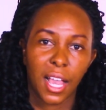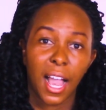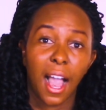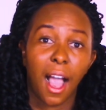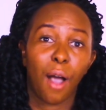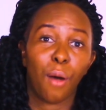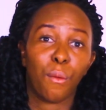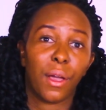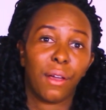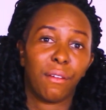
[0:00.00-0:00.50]

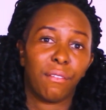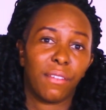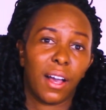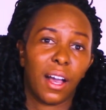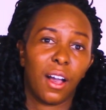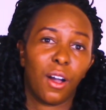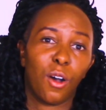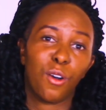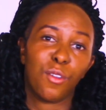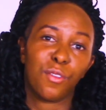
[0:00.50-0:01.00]

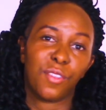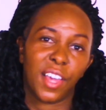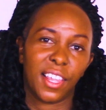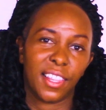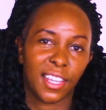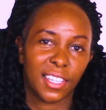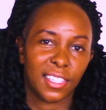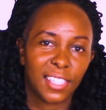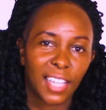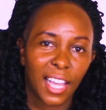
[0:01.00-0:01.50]
However, on the
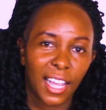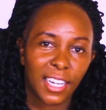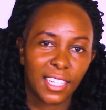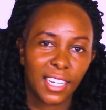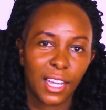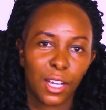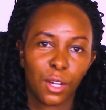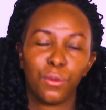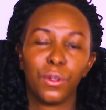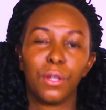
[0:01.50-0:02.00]
other side,
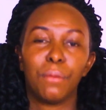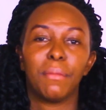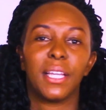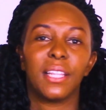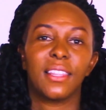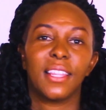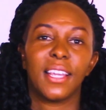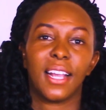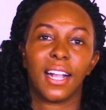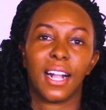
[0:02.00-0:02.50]

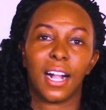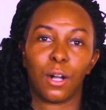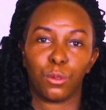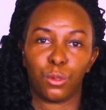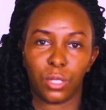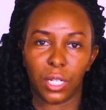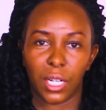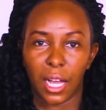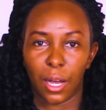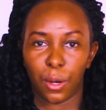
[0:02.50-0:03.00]
women think
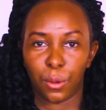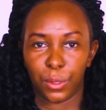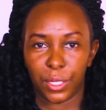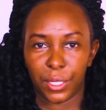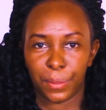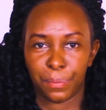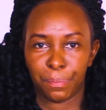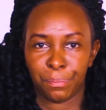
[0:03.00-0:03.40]
out loud.